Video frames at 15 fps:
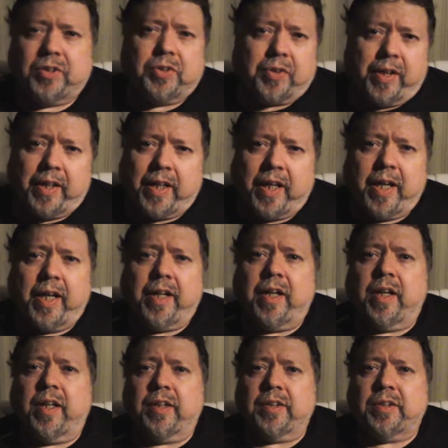straight ahead,
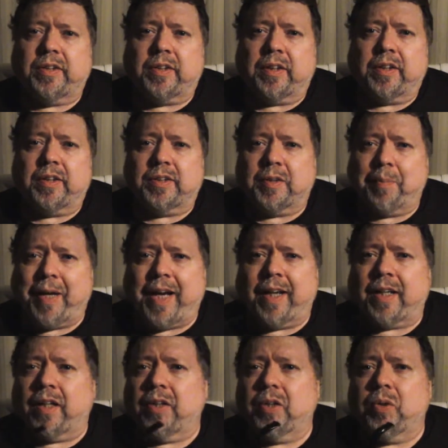honest
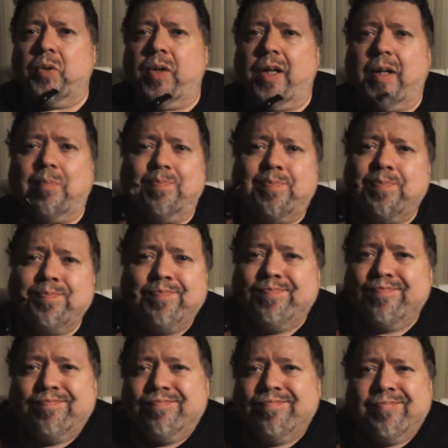tobacco.
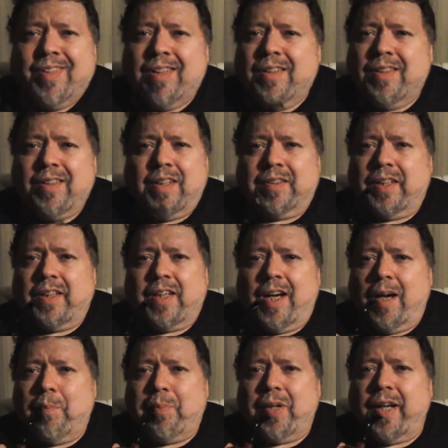Nothing
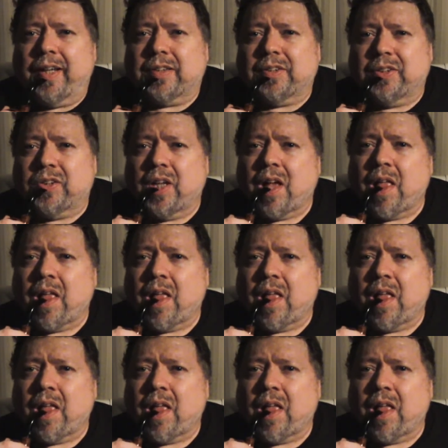complex.